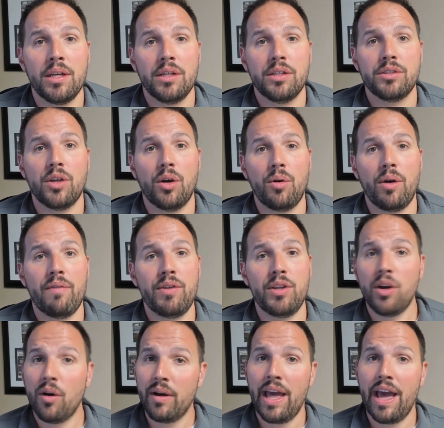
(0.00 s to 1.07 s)
So if you
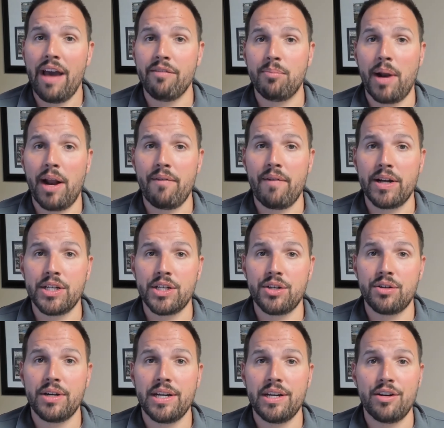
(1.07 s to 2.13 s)
don't have Brand
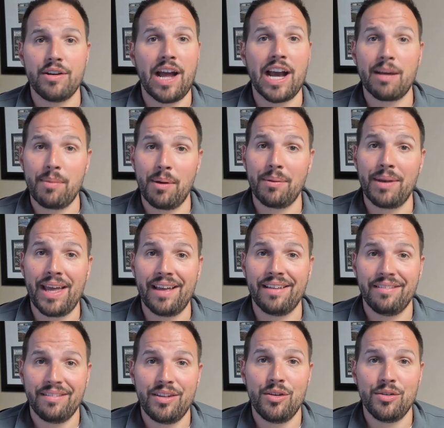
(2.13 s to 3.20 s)
Registry, you're not going to be able to
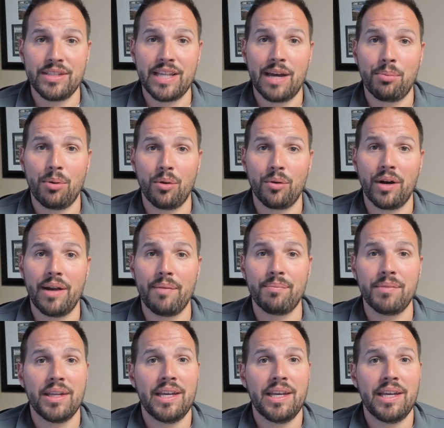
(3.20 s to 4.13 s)
use that program.